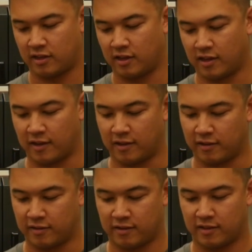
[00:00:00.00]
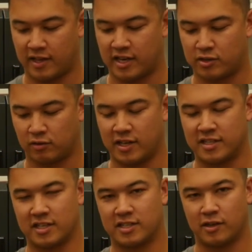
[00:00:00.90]
the actual
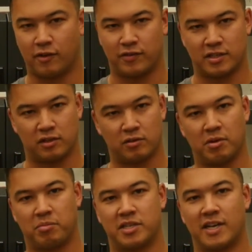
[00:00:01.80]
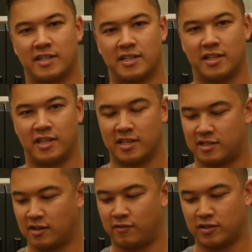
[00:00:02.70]
lens itself is a little bit protected in there.
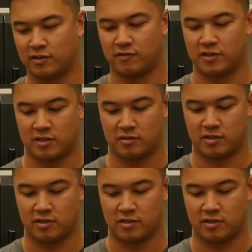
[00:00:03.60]
So if you're sort of just